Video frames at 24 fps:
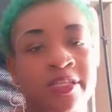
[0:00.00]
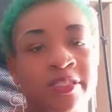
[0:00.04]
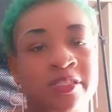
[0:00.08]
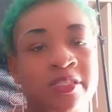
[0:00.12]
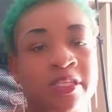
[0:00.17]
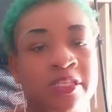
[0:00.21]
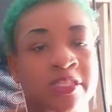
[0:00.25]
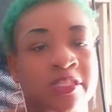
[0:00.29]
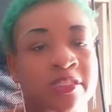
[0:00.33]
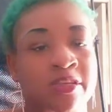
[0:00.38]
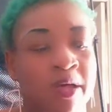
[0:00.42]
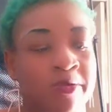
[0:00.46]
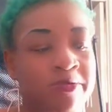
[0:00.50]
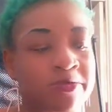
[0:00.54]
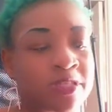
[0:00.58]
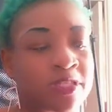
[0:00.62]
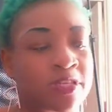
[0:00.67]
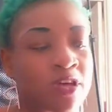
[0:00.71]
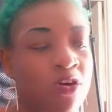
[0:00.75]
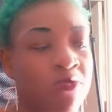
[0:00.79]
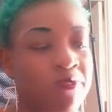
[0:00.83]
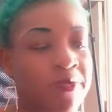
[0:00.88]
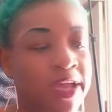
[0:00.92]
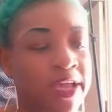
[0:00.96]
This this
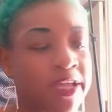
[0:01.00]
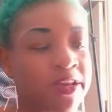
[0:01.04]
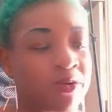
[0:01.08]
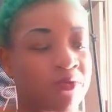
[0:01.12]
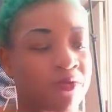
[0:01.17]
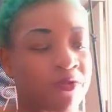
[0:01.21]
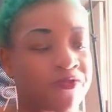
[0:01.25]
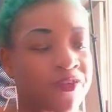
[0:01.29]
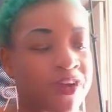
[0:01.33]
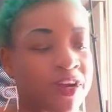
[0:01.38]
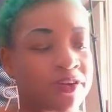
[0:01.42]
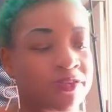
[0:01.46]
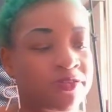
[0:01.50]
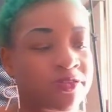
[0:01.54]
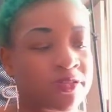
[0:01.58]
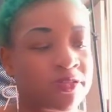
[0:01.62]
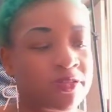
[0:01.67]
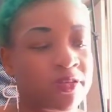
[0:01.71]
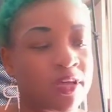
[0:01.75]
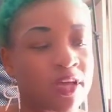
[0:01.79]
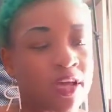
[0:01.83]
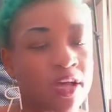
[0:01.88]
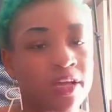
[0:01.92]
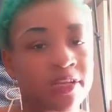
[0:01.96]
soulmate in reverse.
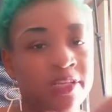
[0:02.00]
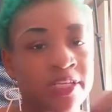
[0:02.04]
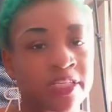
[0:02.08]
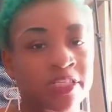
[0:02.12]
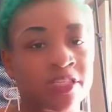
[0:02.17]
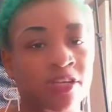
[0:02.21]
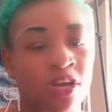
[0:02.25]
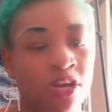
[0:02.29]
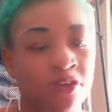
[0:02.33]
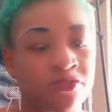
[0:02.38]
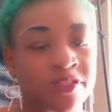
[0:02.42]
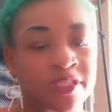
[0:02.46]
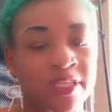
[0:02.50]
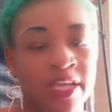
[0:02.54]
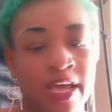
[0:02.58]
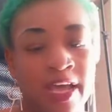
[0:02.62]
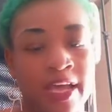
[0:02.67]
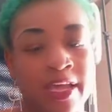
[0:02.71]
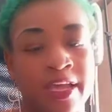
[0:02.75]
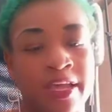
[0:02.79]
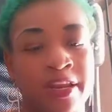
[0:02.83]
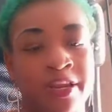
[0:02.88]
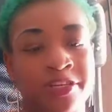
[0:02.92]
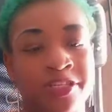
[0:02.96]
This earth
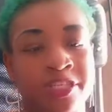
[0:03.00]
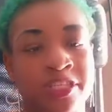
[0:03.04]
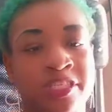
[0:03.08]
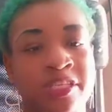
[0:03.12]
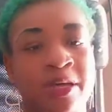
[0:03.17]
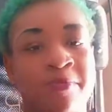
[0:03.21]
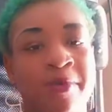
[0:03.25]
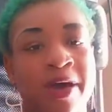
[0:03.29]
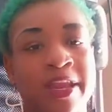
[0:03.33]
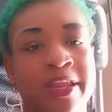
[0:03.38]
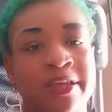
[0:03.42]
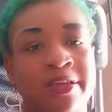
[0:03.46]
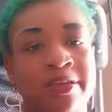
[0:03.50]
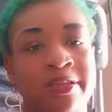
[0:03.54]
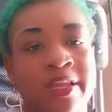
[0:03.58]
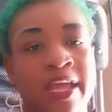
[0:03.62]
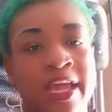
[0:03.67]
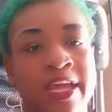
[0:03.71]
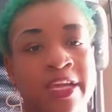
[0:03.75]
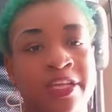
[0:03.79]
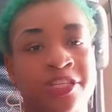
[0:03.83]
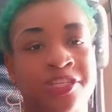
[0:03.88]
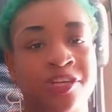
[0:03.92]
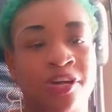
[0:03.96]
sign energy. Somebody
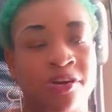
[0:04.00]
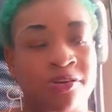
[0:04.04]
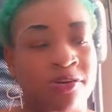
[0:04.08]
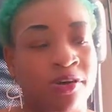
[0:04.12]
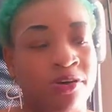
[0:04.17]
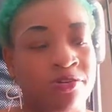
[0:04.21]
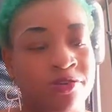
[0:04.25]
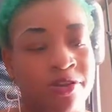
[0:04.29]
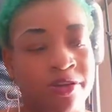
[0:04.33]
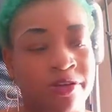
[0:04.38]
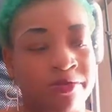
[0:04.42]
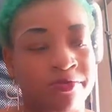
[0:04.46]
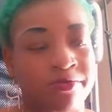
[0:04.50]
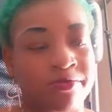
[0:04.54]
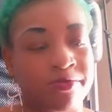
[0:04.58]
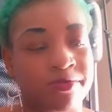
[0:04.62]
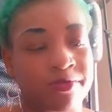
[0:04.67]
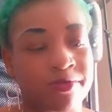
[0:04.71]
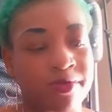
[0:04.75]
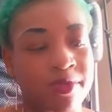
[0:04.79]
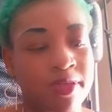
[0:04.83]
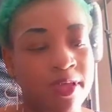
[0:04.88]
that he jumped. Hold up.